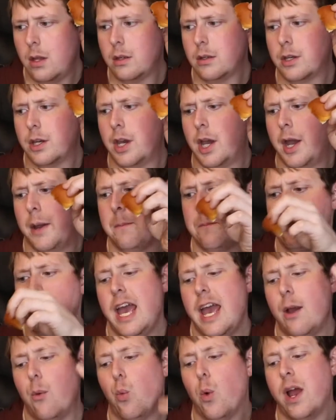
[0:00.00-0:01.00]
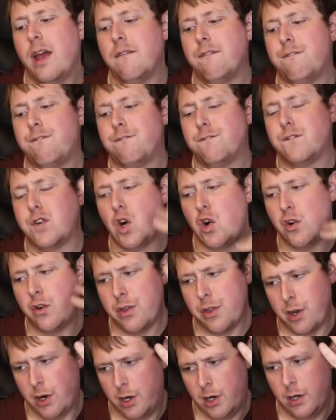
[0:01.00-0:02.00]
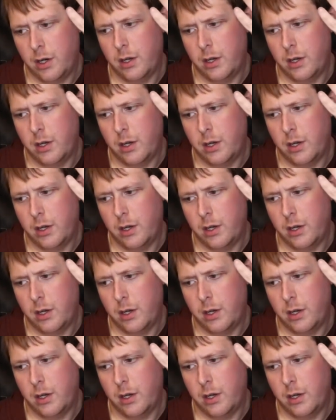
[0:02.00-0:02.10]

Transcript: Okay, it went further